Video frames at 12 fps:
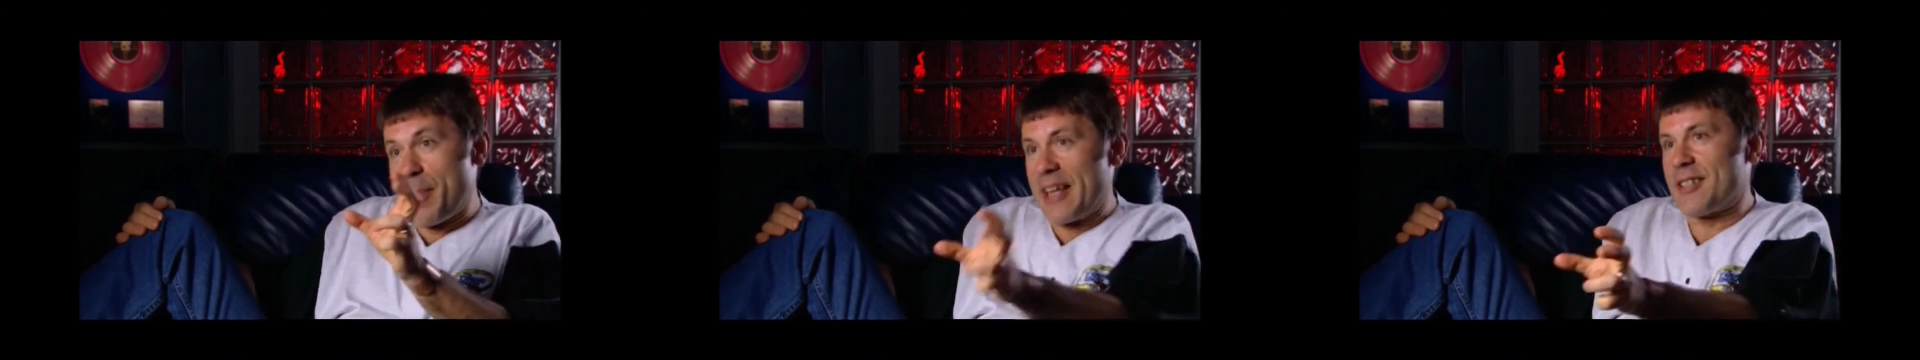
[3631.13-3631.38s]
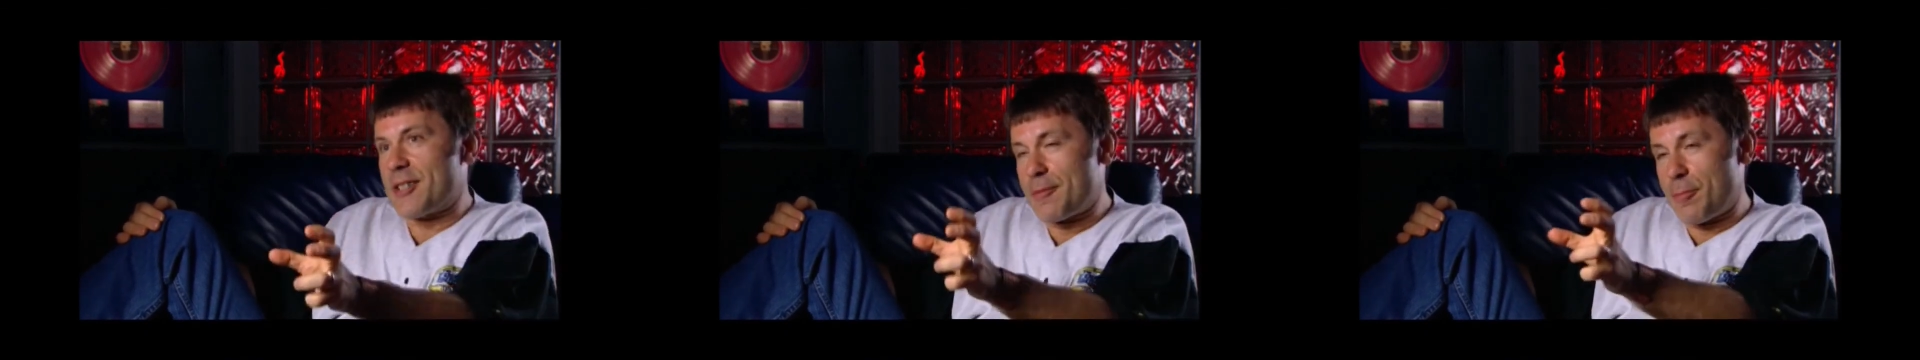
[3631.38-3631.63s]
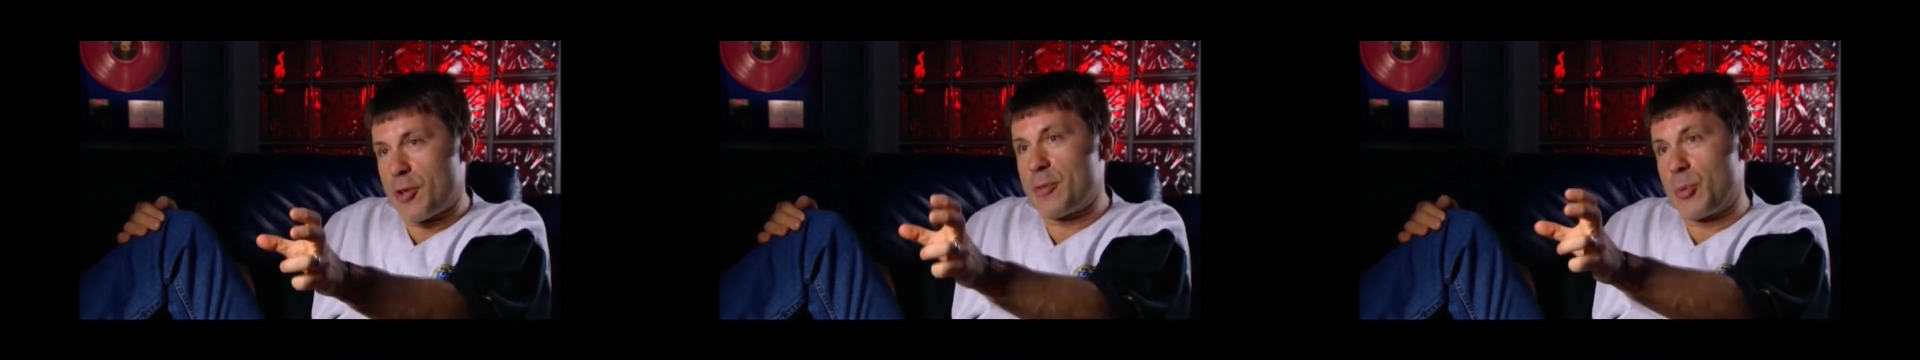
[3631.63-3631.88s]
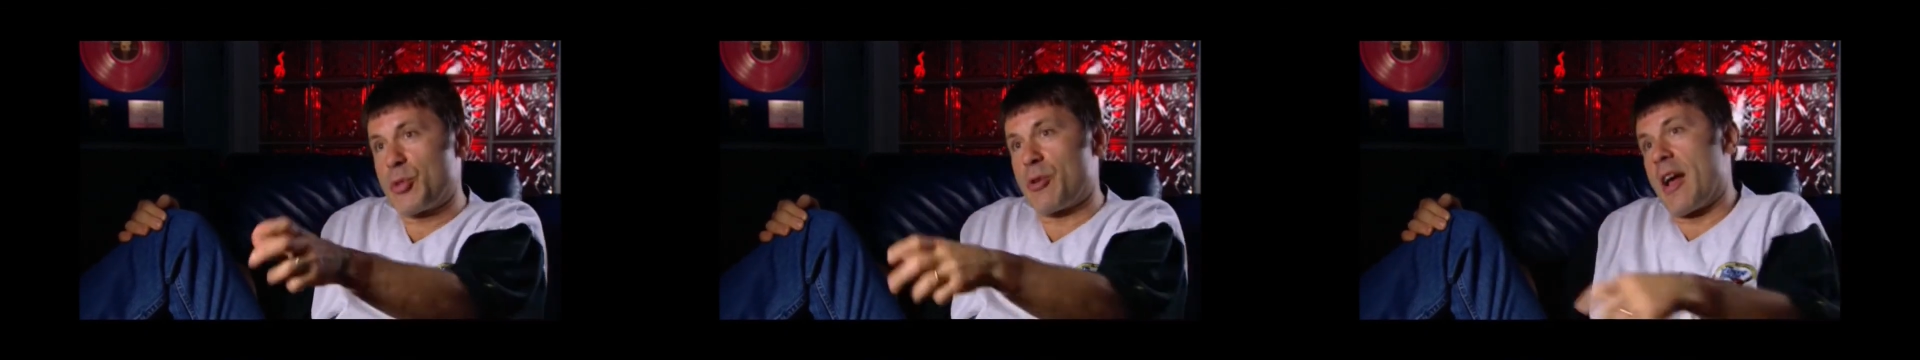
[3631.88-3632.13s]
to the
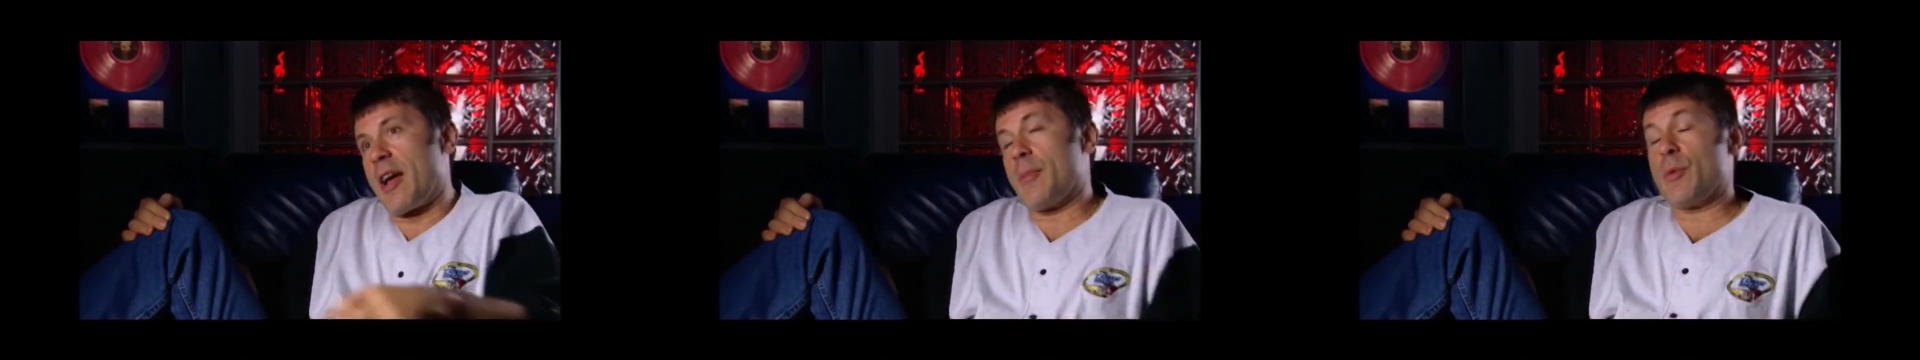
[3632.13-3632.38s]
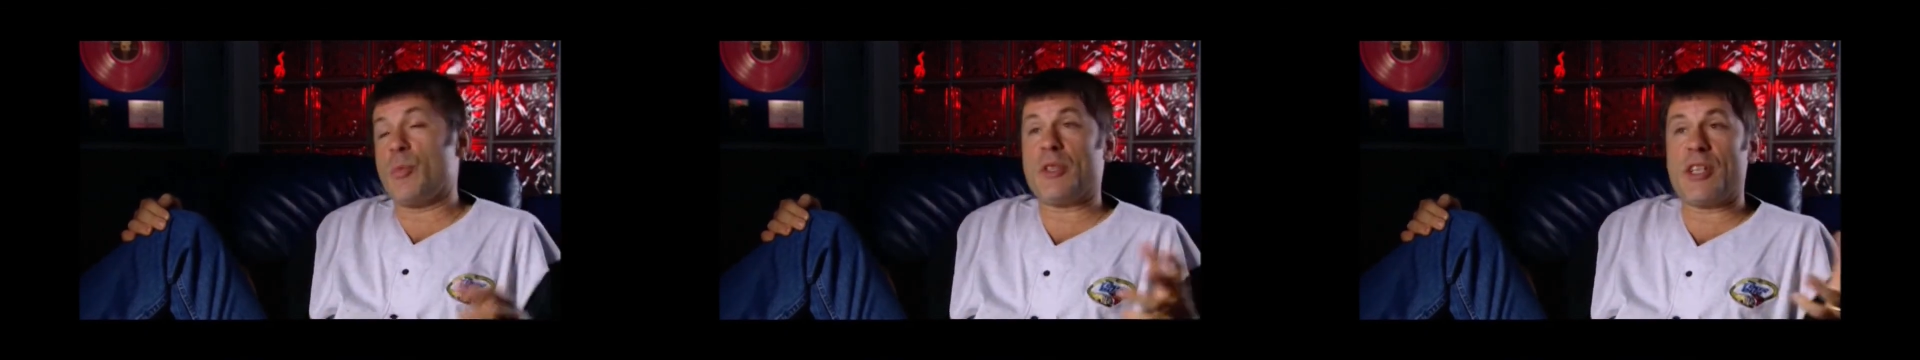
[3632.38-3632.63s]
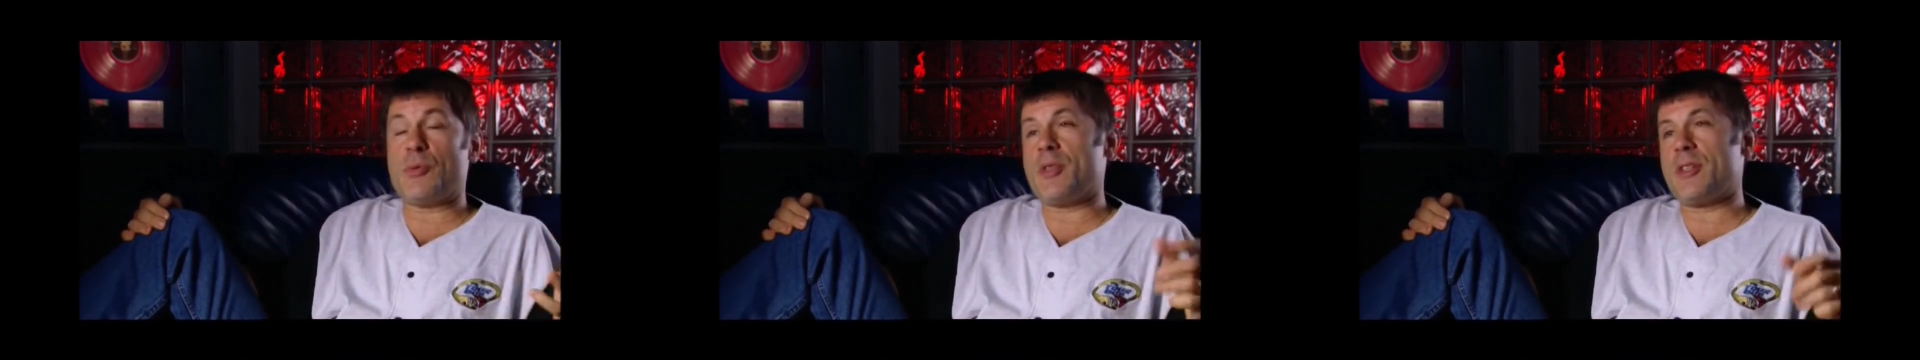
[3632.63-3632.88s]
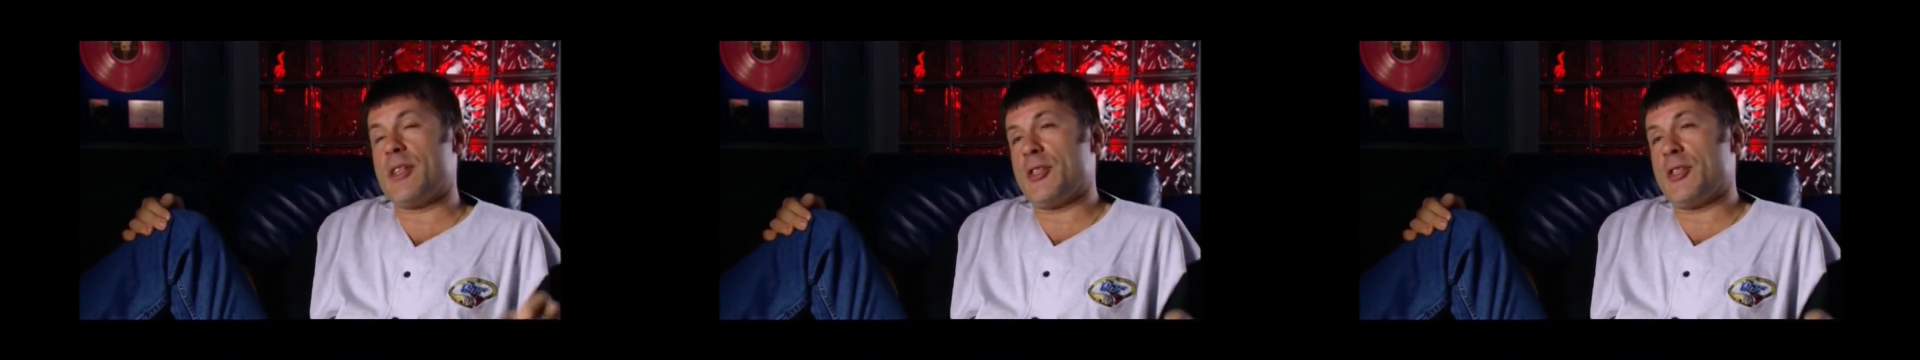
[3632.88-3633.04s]
best possible track. I mean,